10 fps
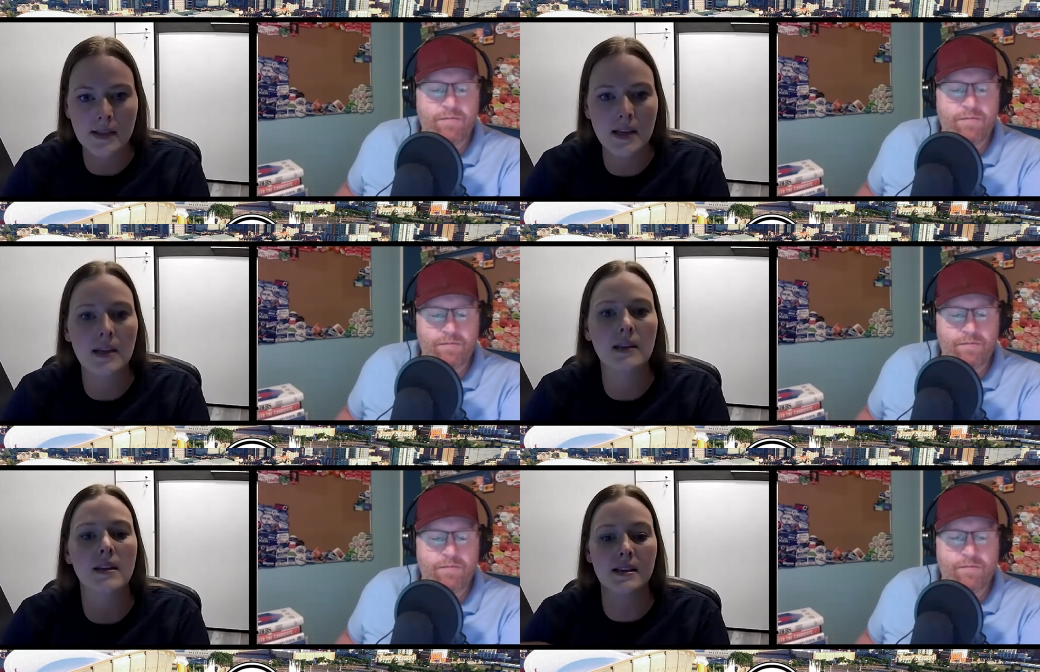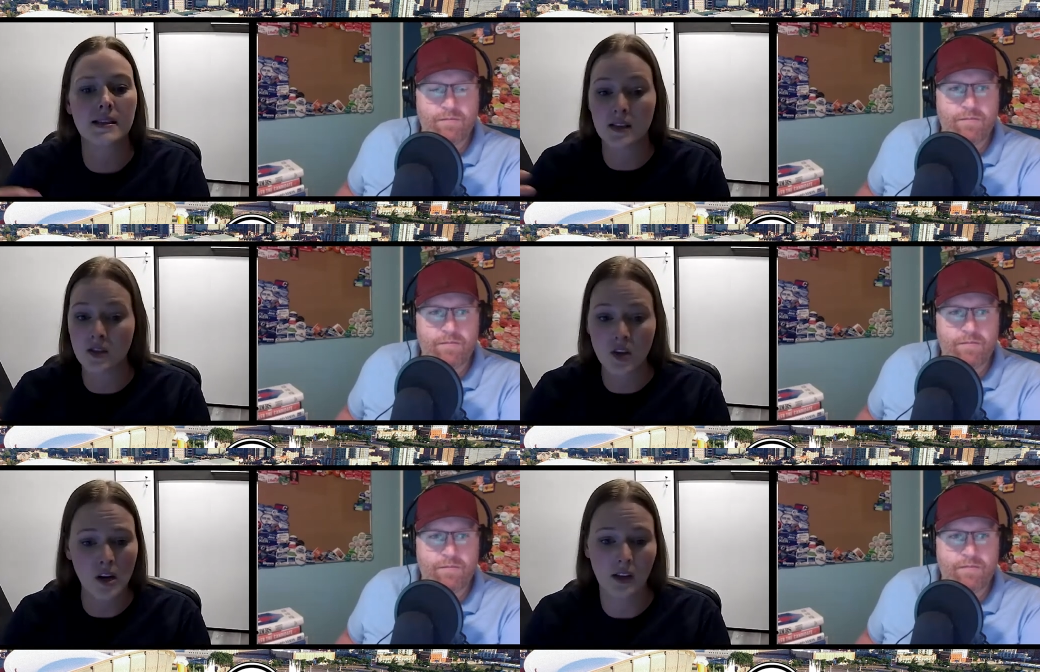Speaker 1: to see this, because
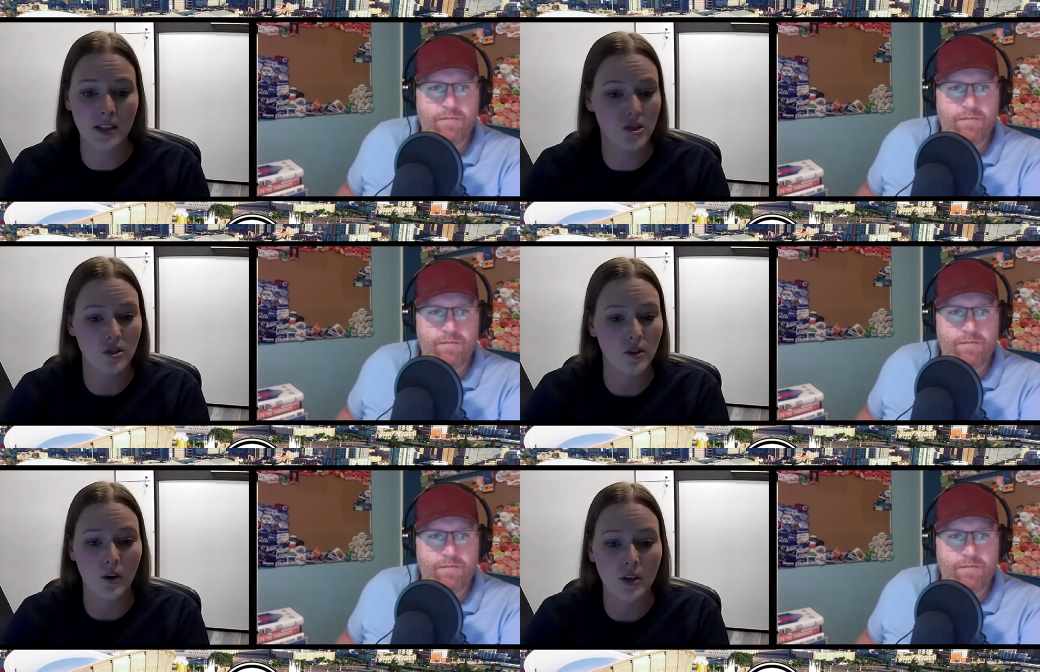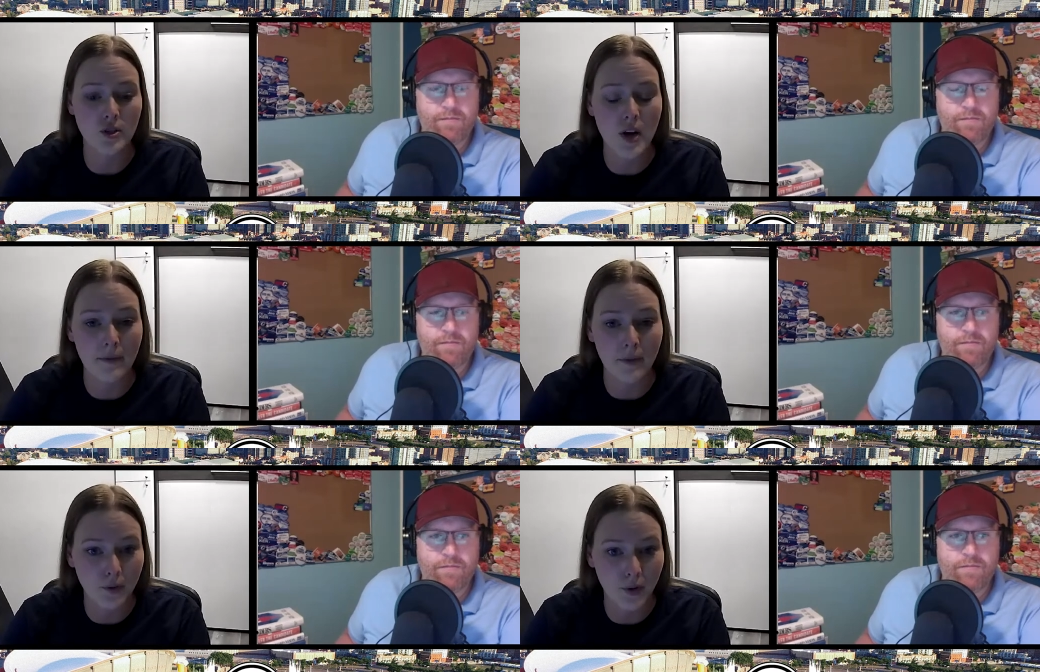not all teachers are going to
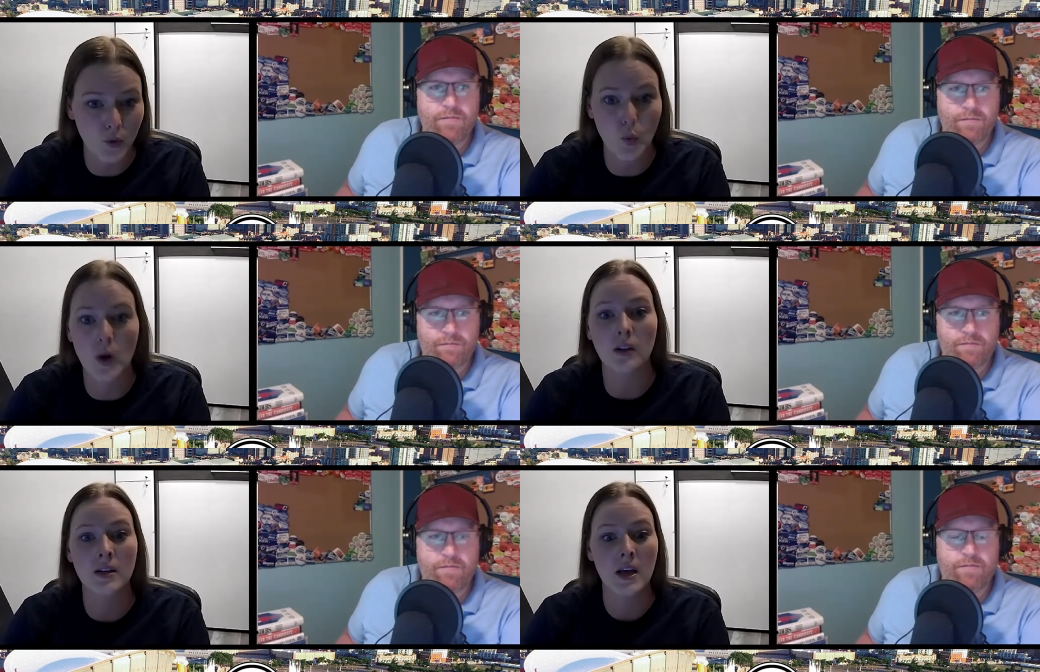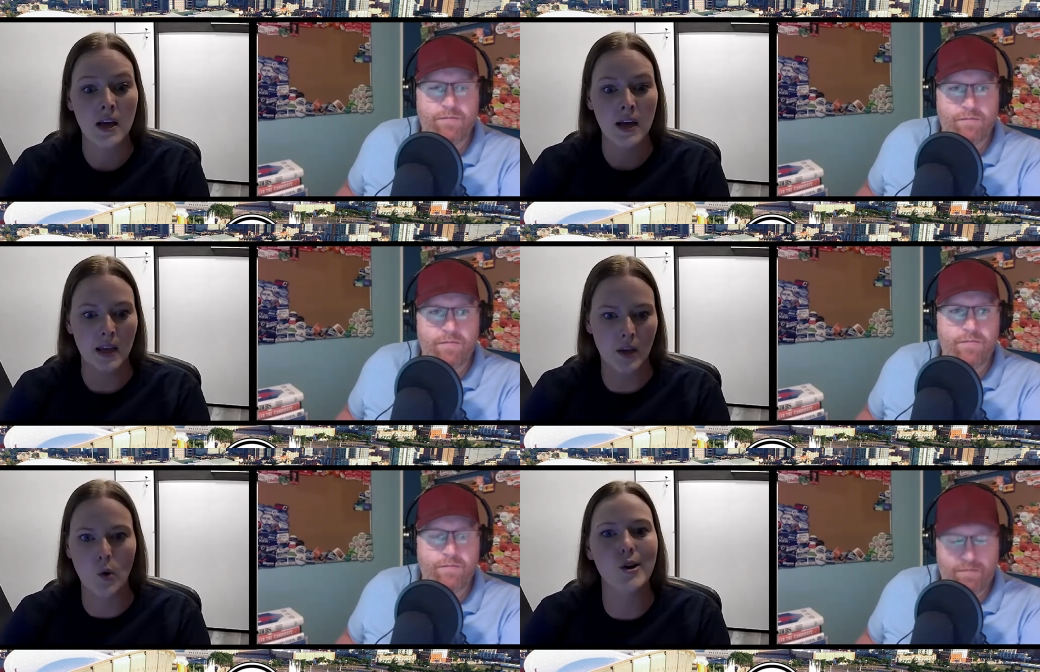travel throughout the world
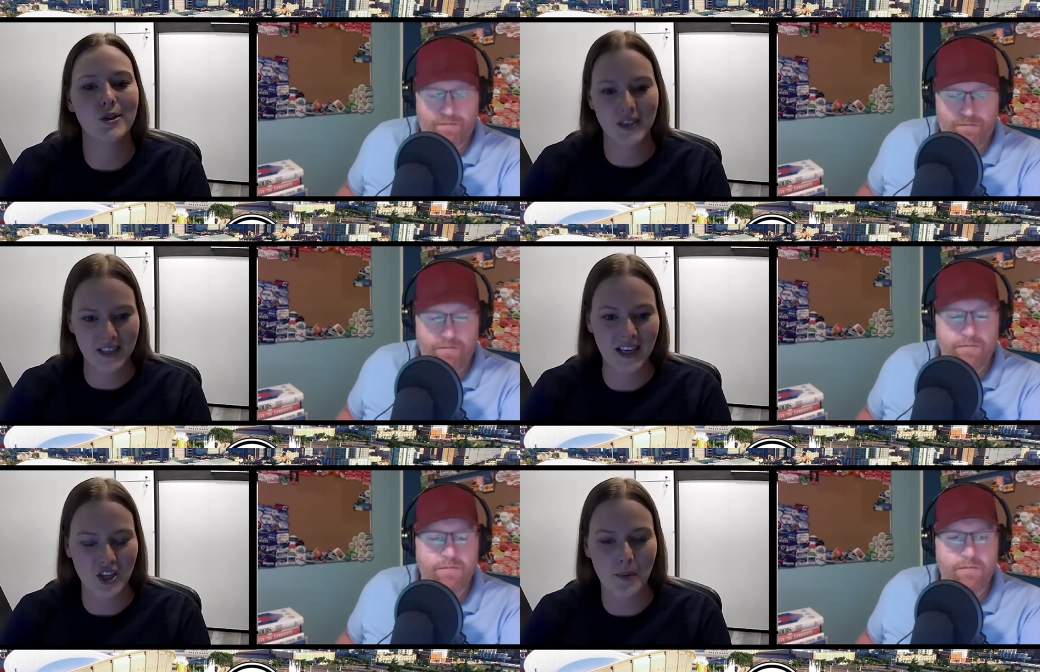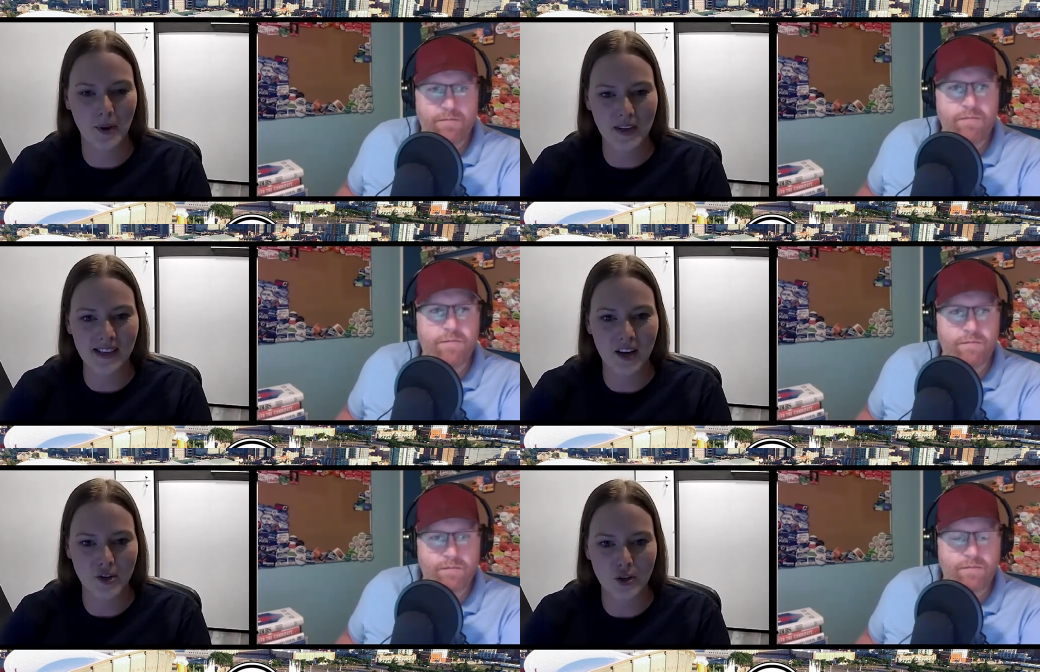in order to teach about these
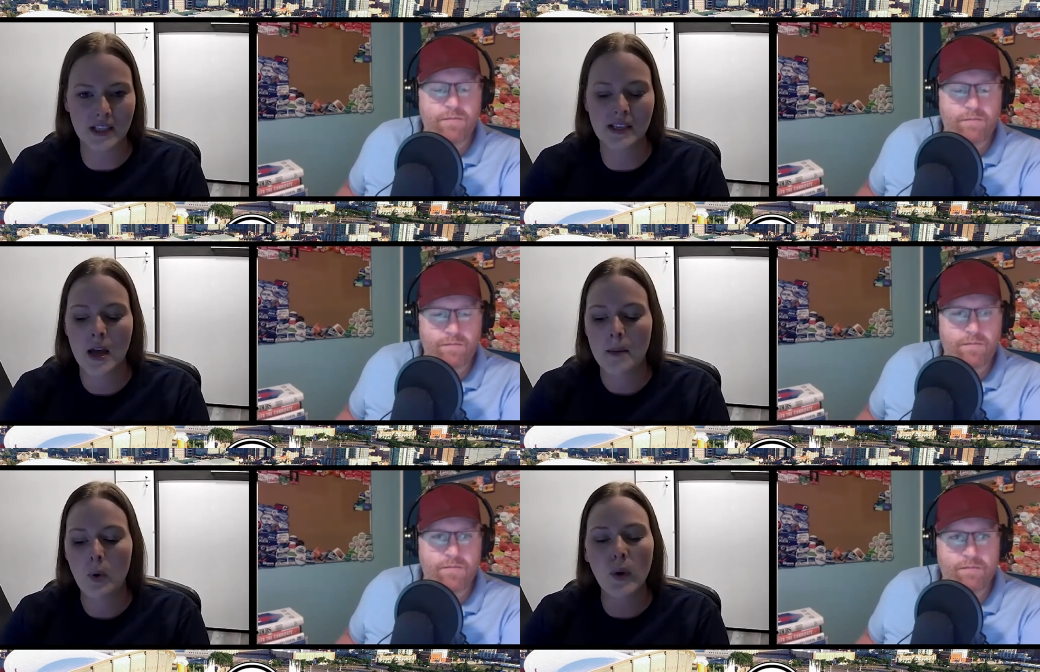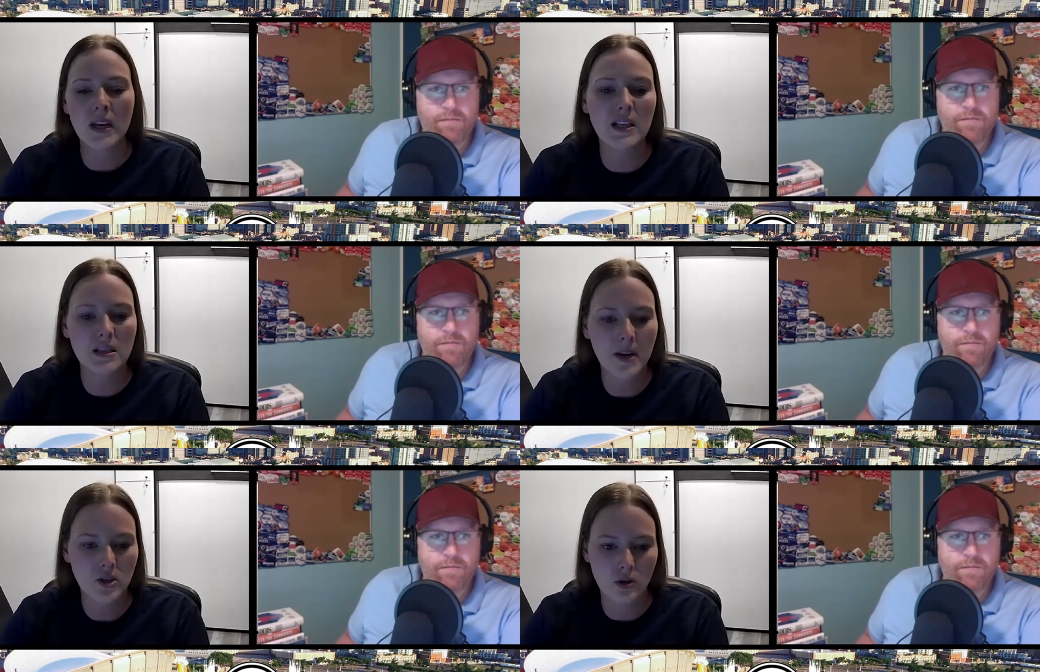countries, but we need to
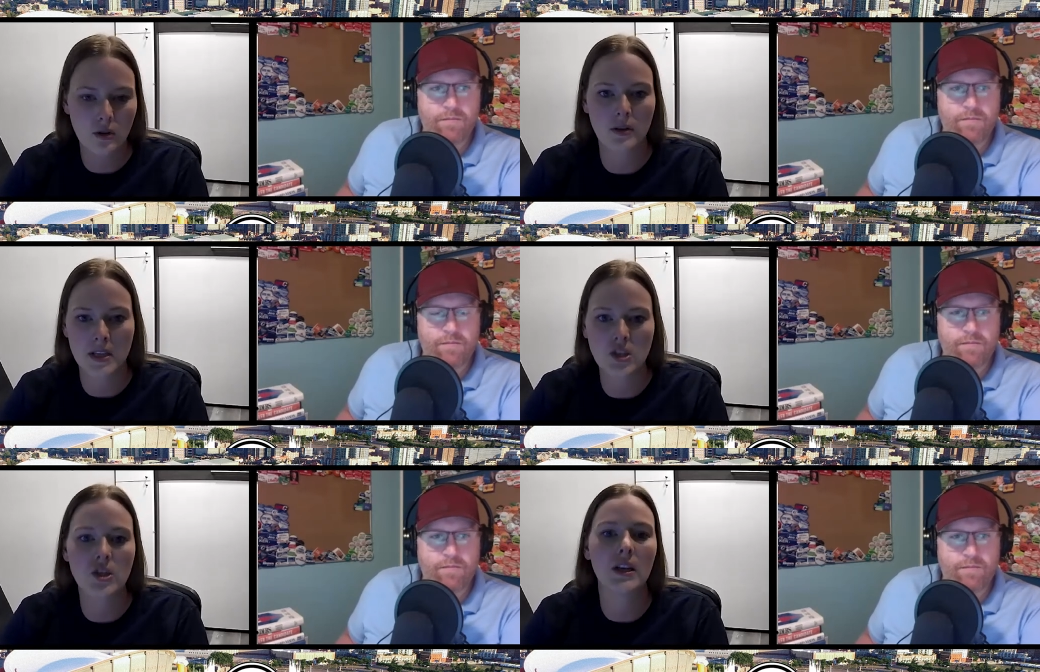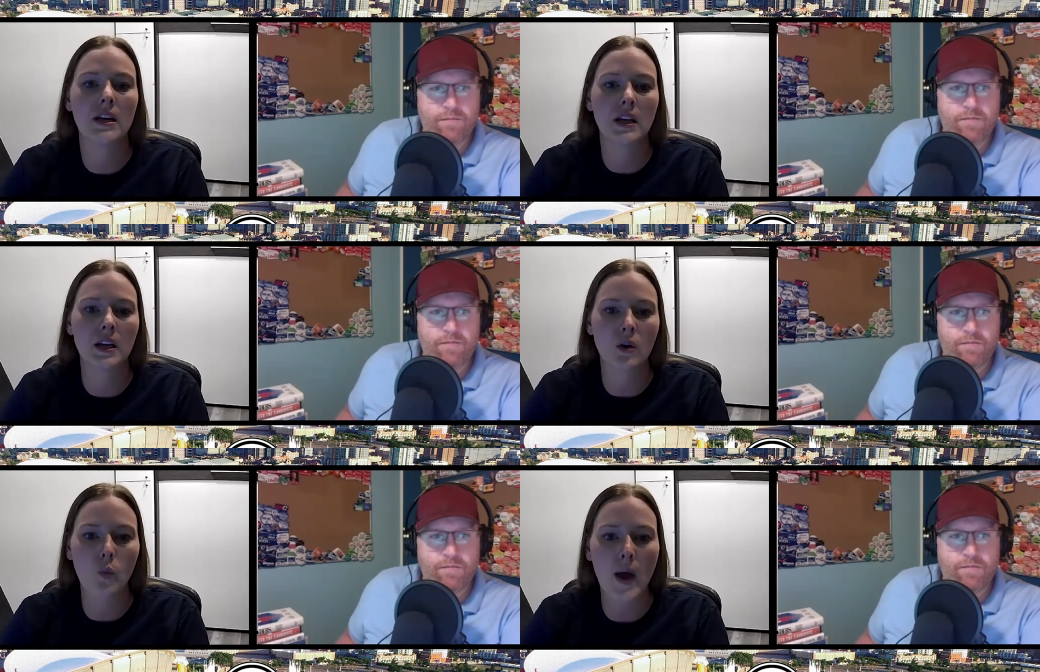make sure they're teaching it in
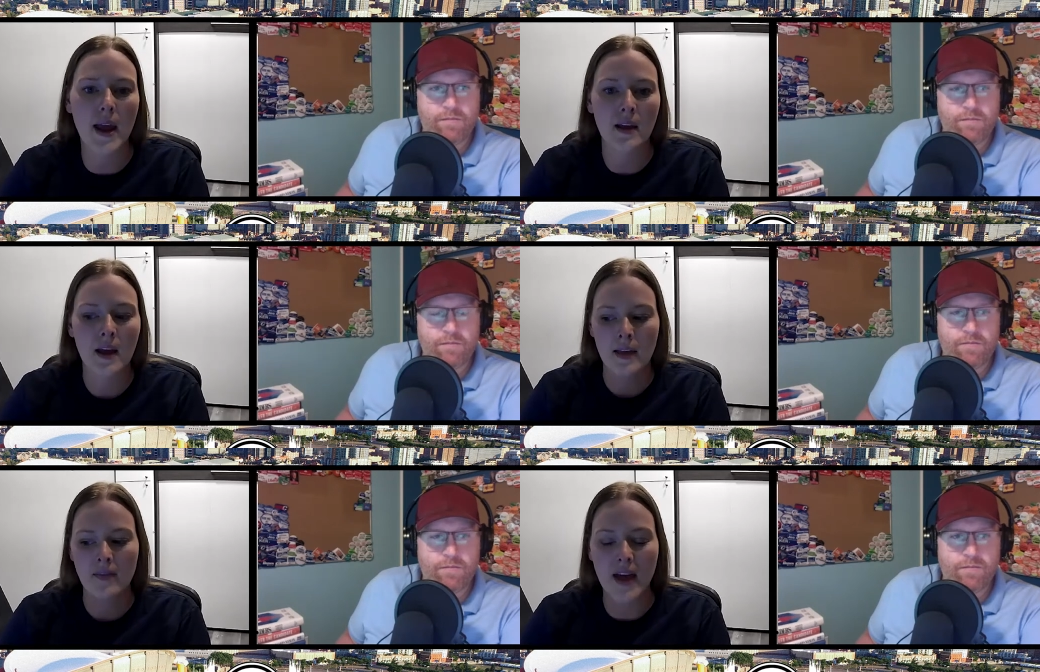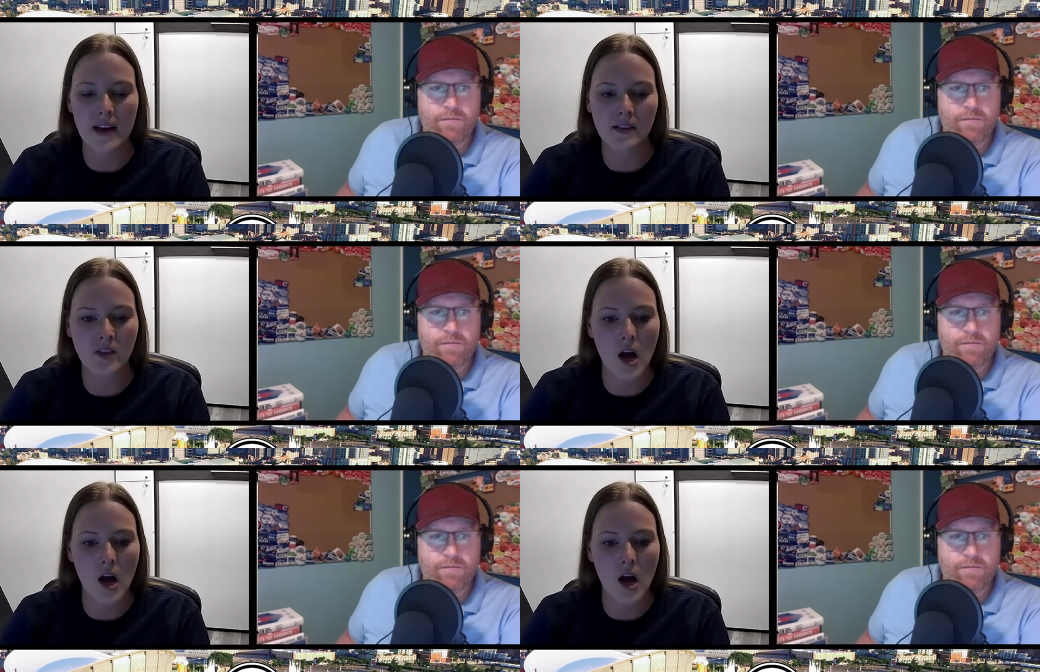a way that is